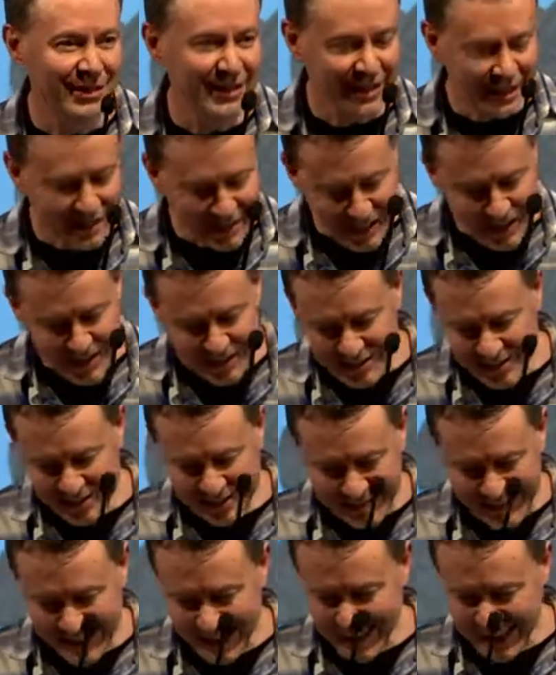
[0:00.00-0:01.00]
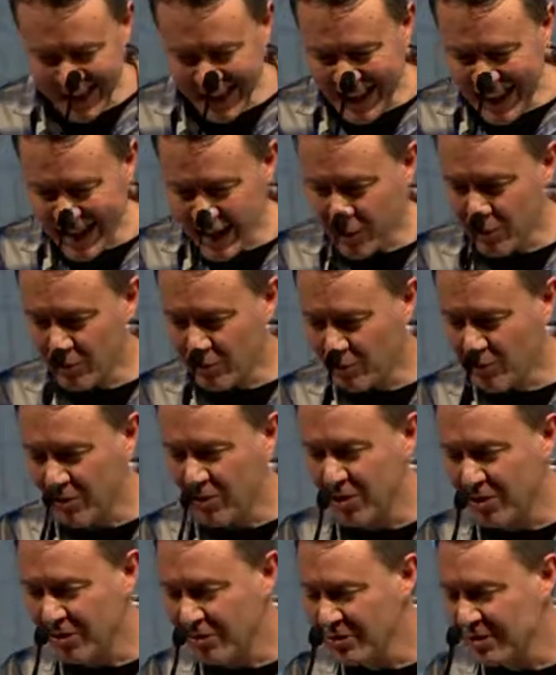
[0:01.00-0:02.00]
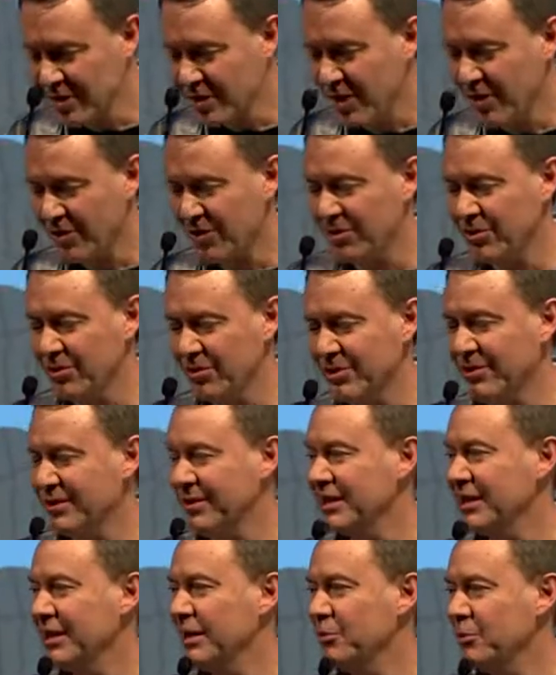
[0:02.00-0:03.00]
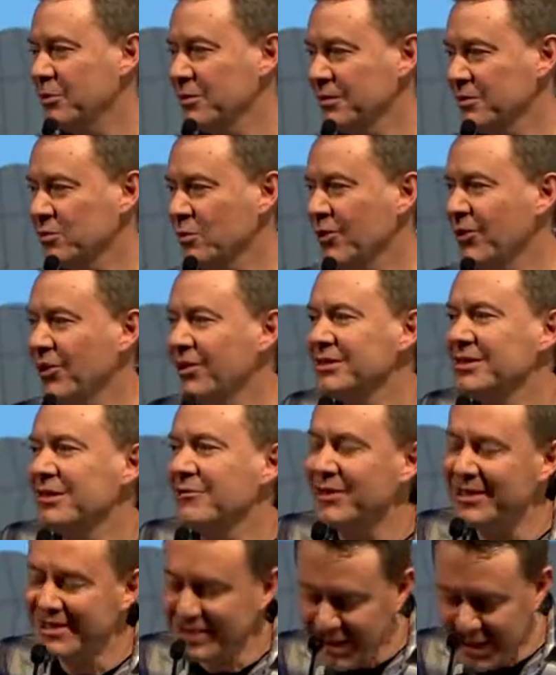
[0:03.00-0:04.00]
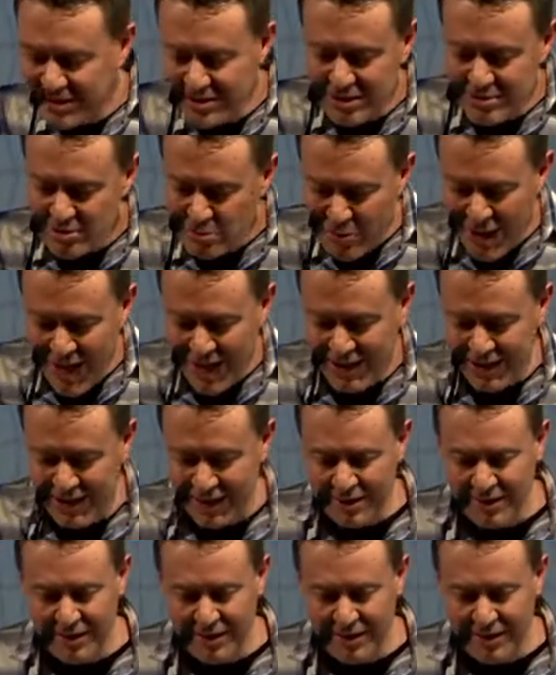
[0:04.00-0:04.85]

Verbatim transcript: He can't just allow wrong to go through to the keeper, as were, as if it doesn't matter.